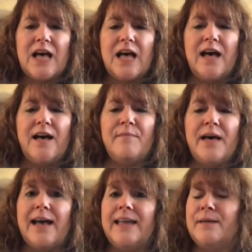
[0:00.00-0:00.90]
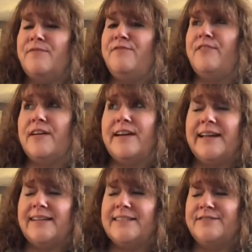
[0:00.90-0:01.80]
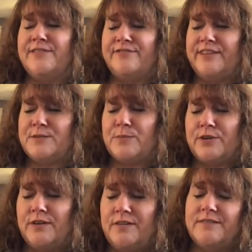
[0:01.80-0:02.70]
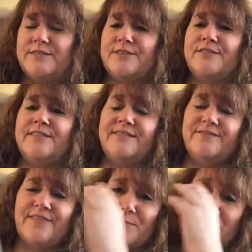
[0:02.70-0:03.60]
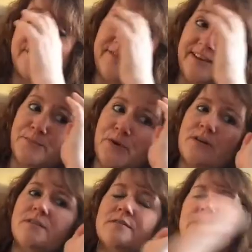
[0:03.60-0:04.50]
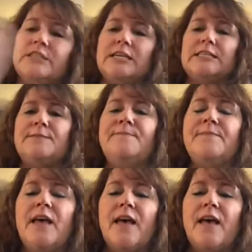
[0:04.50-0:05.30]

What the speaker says: I am very active on Facebook. So find me on Facebook, Kris Jacen.